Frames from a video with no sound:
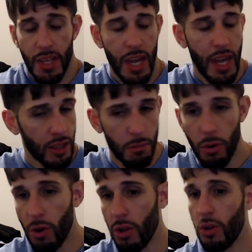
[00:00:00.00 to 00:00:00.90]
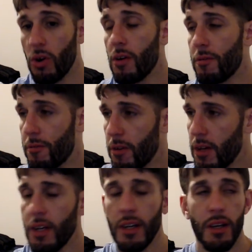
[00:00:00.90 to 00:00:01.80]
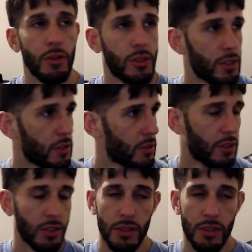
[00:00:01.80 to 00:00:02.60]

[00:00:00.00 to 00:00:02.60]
hand the ball off to